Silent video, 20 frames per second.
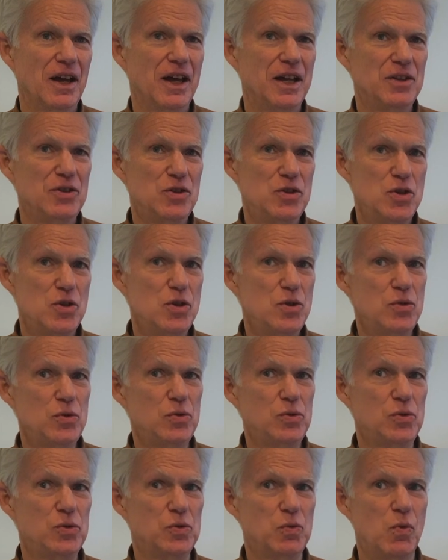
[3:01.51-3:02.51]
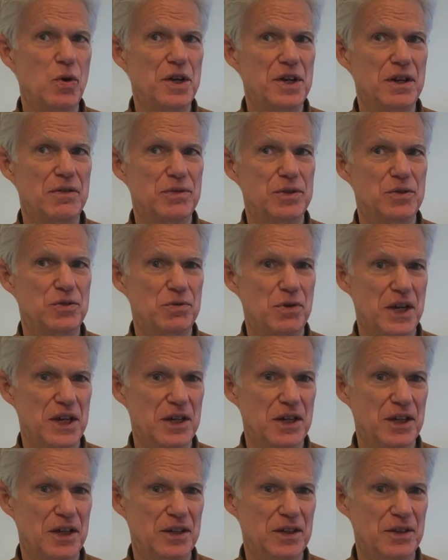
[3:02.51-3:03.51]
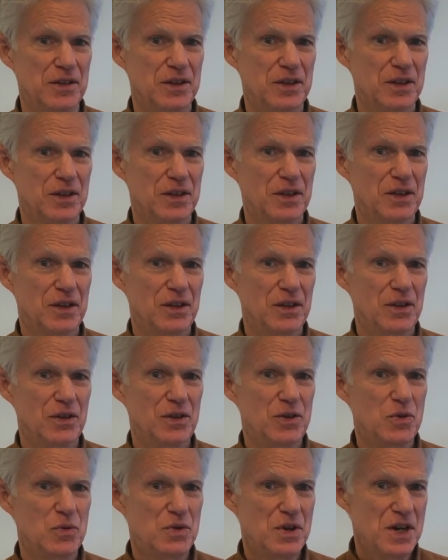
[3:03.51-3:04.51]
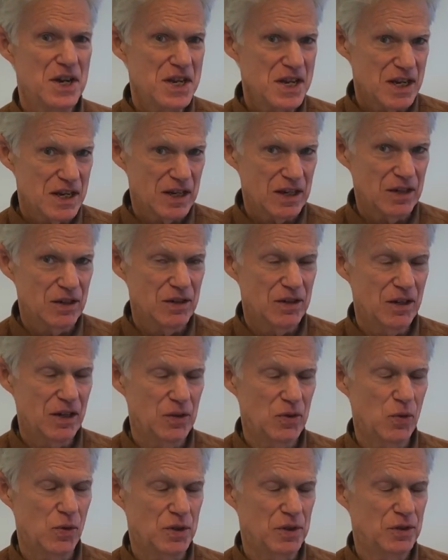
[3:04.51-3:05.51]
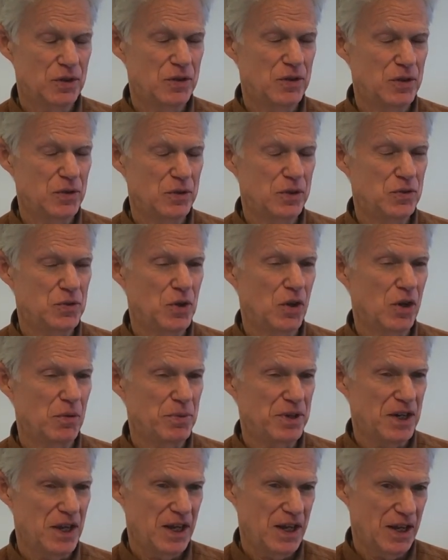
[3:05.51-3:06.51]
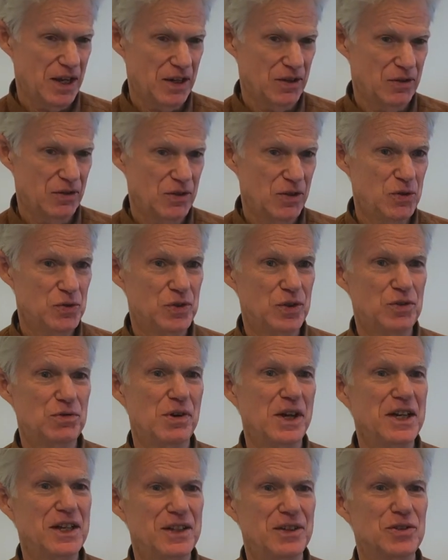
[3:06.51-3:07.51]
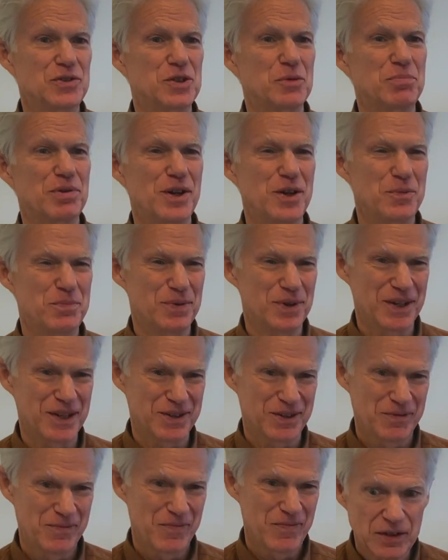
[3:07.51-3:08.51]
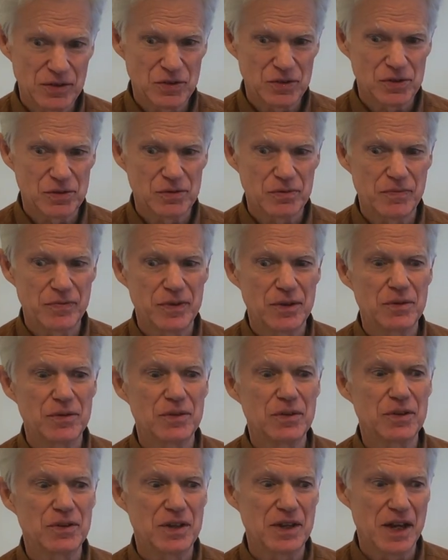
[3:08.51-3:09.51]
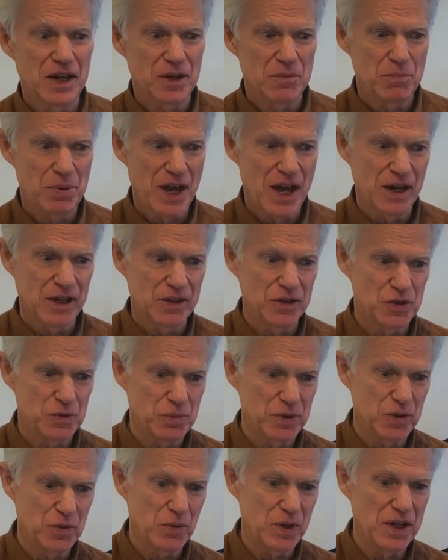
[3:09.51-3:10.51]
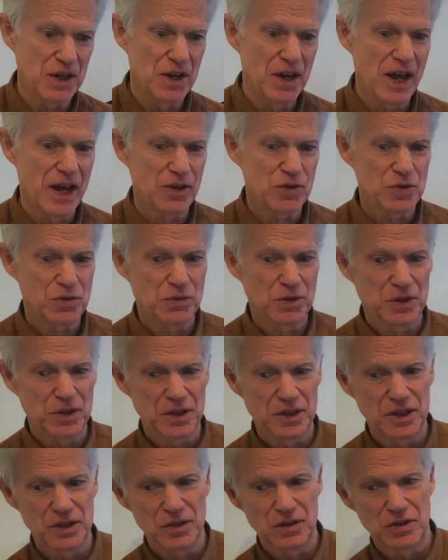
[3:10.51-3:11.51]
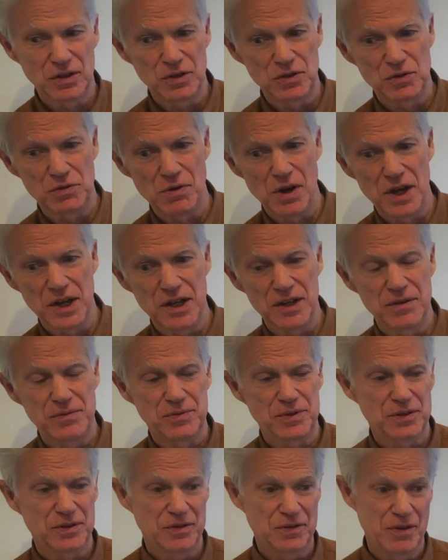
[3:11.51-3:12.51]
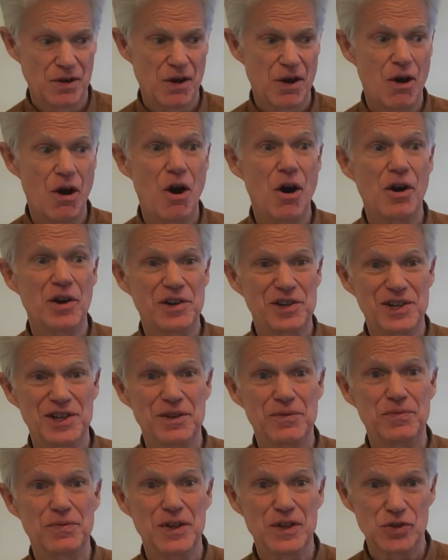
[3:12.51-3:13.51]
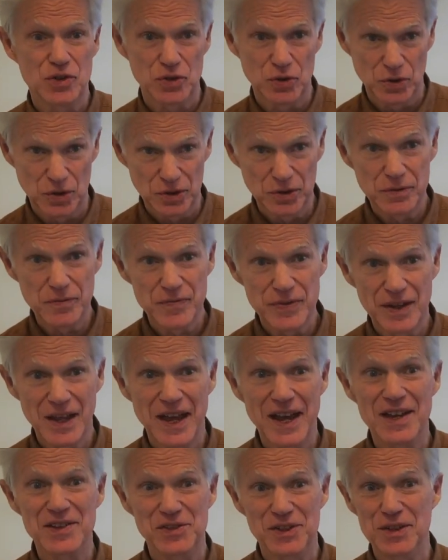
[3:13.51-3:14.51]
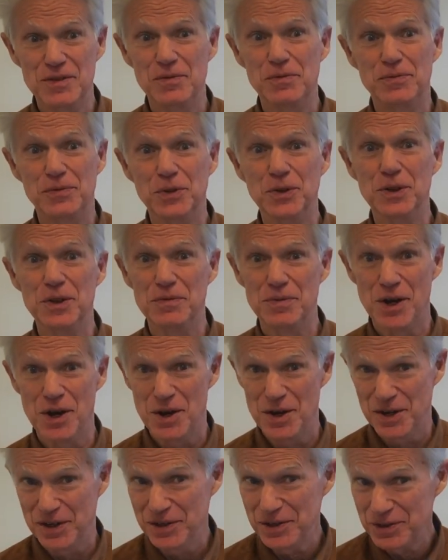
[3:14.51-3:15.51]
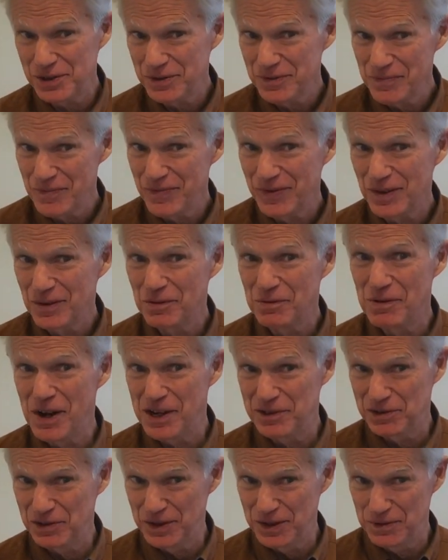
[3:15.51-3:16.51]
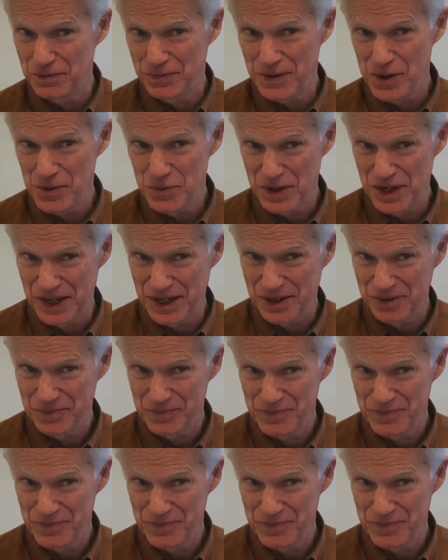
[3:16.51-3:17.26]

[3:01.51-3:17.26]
and use whatever training you need in order to do the job in hand. Use the training that's appropriate. Let's get a balance between natural and contrived and artificial, as in full of art, rather than phony.